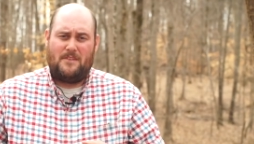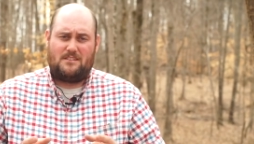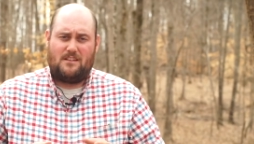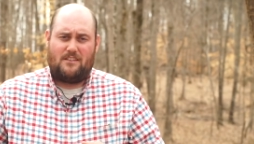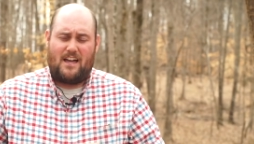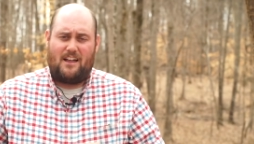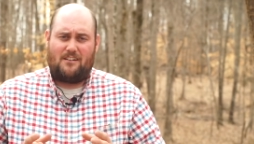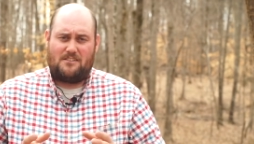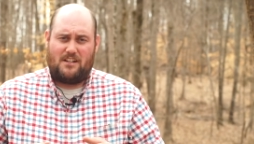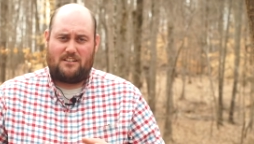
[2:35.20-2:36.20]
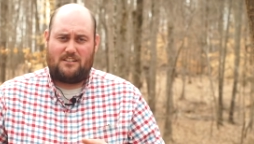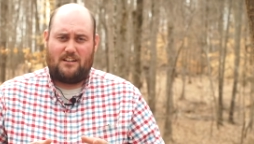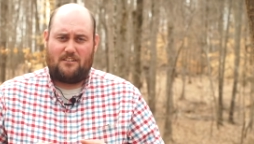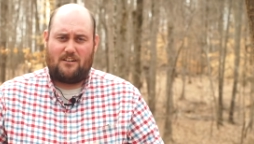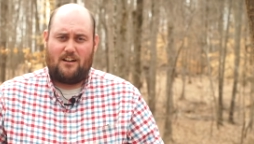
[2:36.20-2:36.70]
so that our chicks
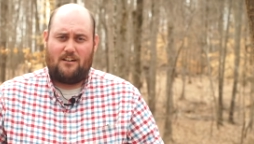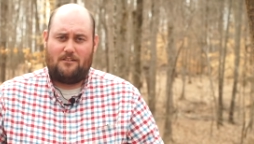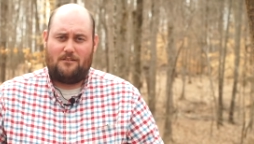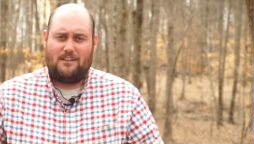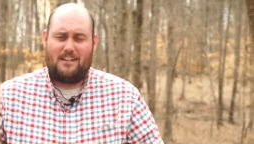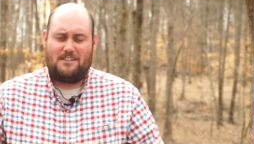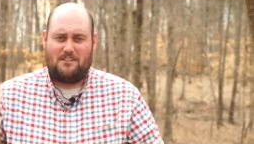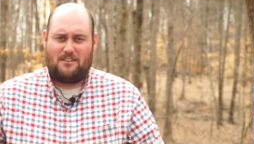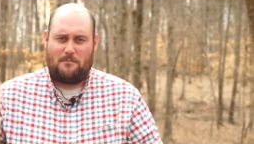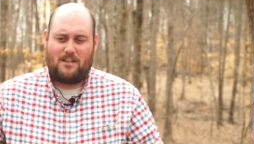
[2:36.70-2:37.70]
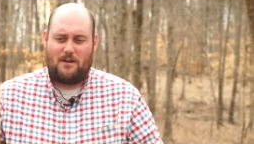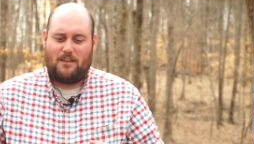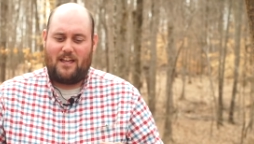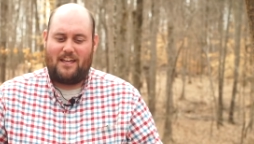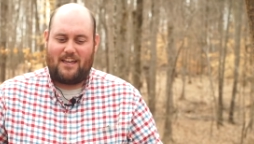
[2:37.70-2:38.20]
can grow until they become
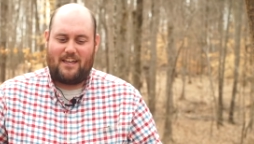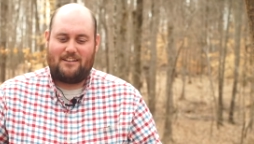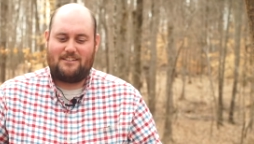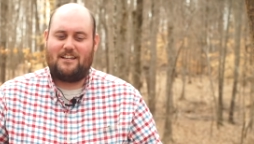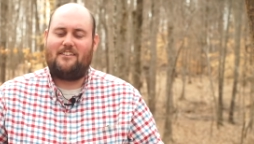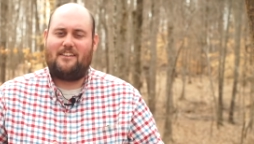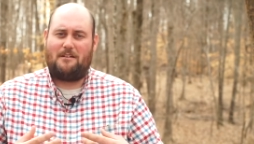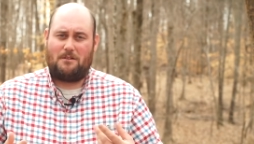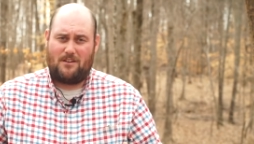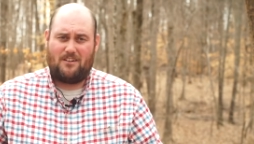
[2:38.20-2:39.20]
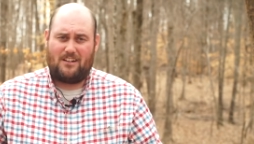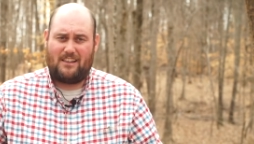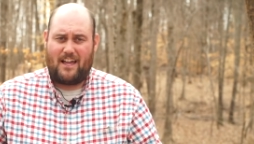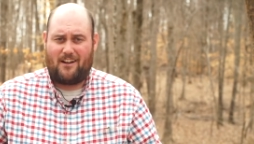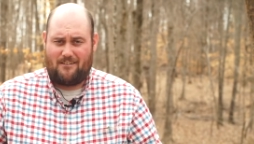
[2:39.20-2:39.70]
laying hens, and then they would go on a
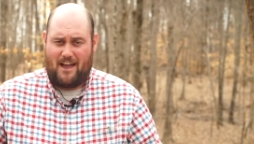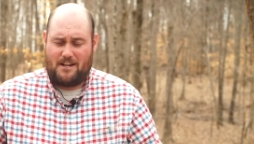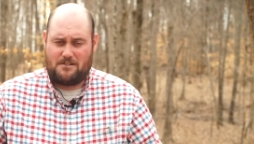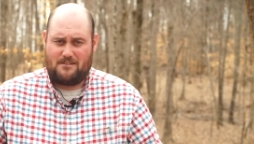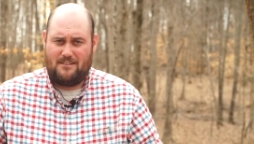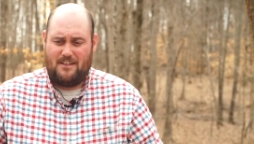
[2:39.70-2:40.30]
layer ration.